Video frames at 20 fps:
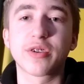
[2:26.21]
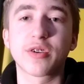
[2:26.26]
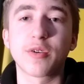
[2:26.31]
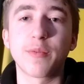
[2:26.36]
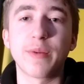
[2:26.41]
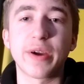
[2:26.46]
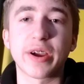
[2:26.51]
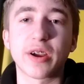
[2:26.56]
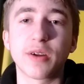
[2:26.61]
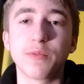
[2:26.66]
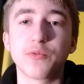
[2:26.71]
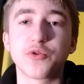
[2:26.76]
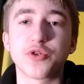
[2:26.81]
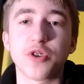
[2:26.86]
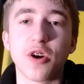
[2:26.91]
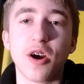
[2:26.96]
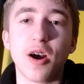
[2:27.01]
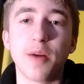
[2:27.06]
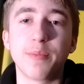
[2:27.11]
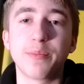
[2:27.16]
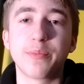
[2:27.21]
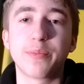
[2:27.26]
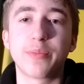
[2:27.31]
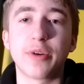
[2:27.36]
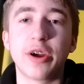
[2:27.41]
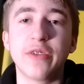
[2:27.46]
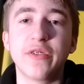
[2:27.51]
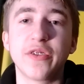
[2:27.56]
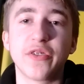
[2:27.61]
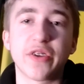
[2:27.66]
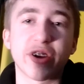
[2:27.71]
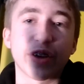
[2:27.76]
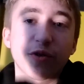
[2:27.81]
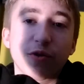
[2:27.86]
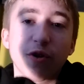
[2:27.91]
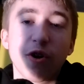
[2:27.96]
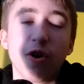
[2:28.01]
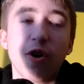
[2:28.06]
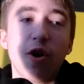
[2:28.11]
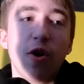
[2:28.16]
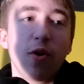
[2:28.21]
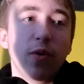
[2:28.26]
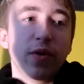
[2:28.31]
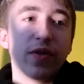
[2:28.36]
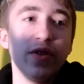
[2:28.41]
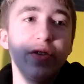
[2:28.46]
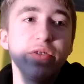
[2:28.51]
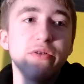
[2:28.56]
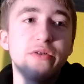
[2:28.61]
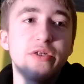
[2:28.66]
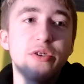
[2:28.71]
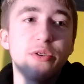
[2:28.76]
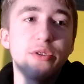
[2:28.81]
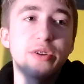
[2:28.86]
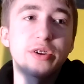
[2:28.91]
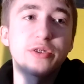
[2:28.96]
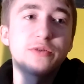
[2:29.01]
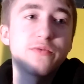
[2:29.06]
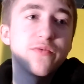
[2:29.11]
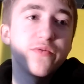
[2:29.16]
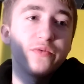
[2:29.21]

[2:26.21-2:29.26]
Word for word: go back up, drop, and then like grow, and then, you know, like,